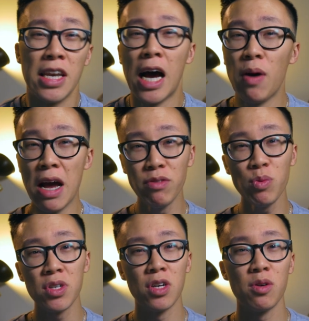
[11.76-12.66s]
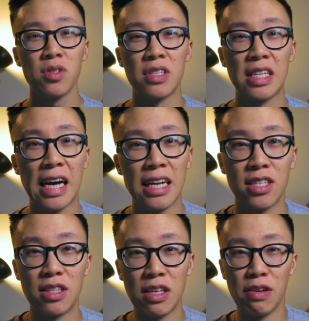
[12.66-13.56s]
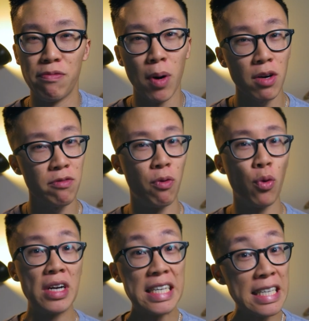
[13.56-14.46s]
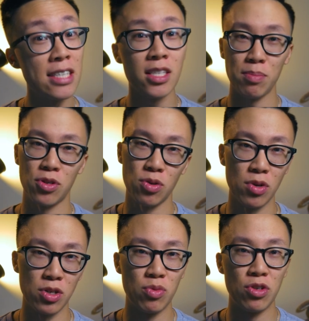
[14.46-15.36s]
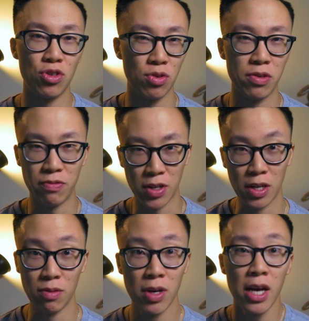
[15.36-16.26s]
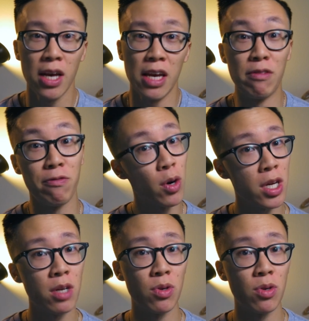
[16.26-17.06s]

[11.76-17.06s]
Now, everyone knows that the Mark IV eats up storage when you're shooting video. In 4K